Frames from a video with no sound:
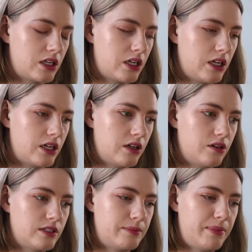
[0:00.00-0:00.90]
it
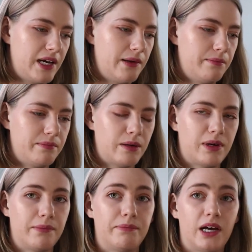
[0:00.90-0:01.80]
goes bam ba
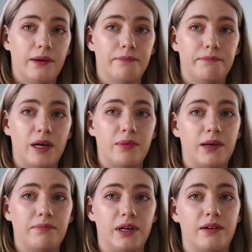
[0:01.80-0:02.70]
bam bam ba
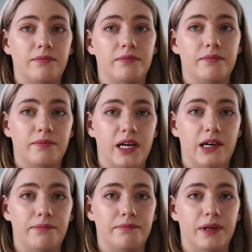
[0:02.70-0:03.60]
bam bam
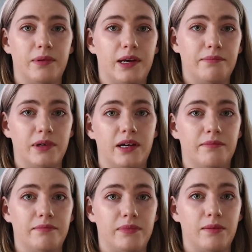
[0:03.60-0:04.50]
bam ba bam
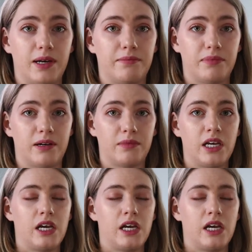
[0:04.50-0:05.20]
bam ba bam bam.